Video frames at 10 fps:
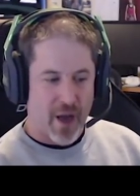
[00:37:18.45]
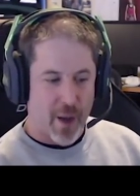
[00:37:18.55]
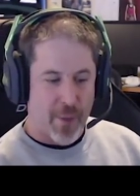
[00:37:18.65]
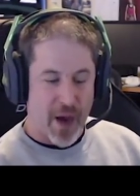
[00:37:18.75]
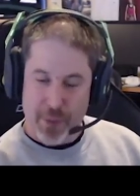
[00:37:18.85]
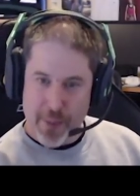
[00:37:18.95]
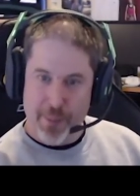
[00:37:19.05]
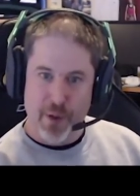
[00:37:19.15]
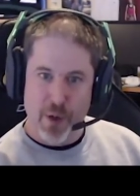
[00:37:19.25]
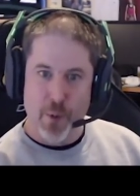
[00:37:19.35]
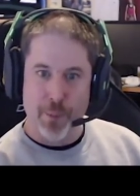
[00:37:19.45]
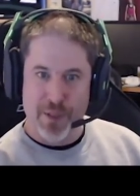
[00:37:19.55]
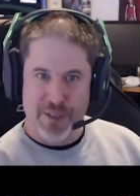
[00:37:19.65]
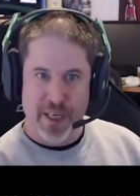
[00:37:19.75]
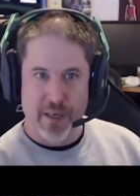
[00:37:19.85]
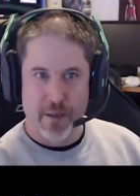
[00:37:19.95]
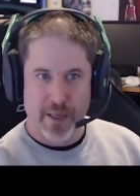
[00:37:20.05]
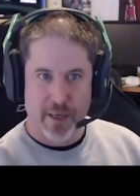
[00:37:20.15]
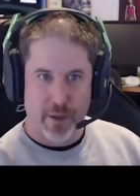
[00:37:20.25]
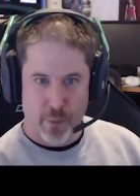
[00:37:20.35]
about people who were
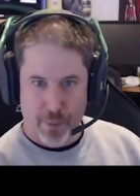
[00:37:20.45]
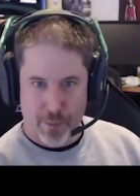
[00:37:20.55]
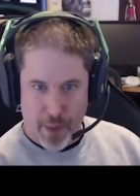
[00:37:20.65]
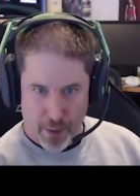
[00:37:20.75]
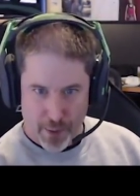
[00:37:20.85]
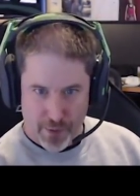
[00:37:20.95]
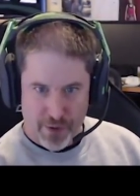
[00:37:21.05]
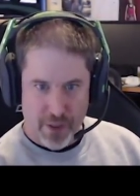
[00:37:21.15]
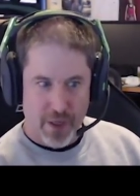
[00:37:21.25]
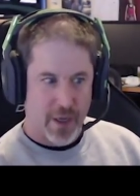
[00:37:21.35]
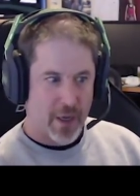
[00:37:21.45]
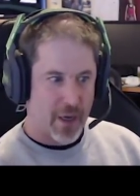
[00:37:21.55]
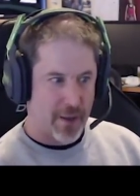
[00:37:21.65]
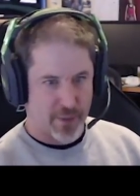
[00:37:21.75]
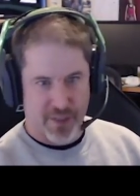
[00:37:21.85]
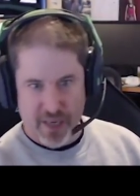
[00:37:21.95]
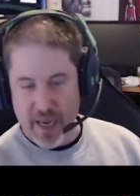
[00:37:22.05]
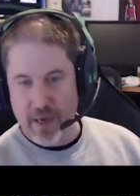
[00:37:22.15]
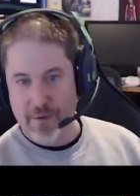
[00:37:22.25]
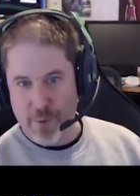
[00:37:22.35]
particularly good with bows. Uh, there was a
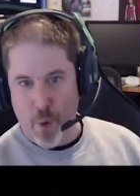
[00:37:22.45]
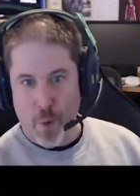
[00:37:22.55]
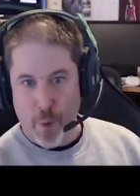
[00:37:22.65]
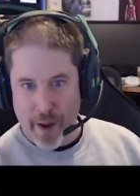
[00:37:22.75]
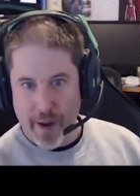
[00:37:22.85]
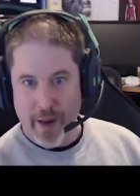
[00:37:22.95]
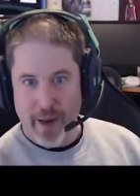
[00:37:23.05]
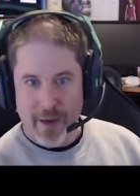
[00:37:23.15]
king of Norway